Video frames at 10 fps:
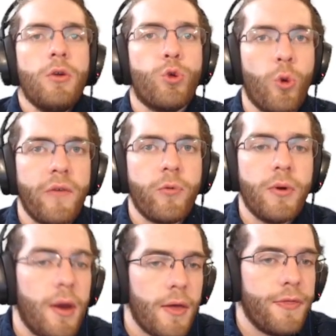So
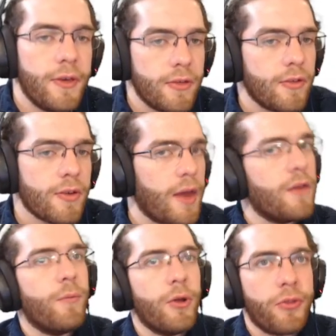everyone, this is
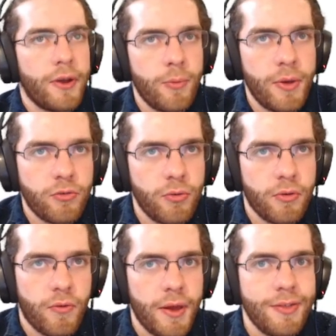kind of
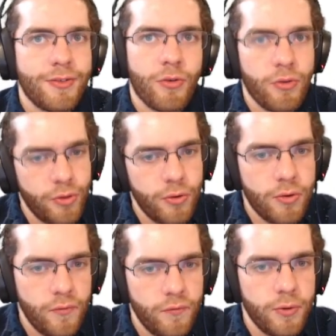multi-dimensional arrays. They're a little
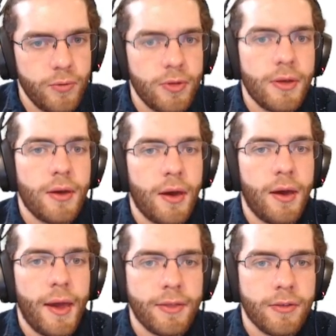confusing
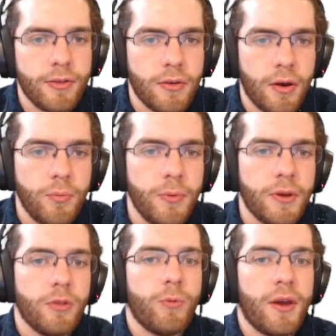at the start
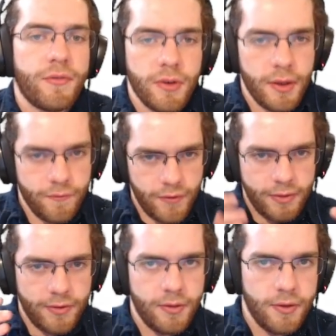because we have to
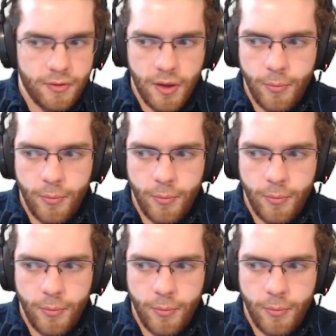invest in these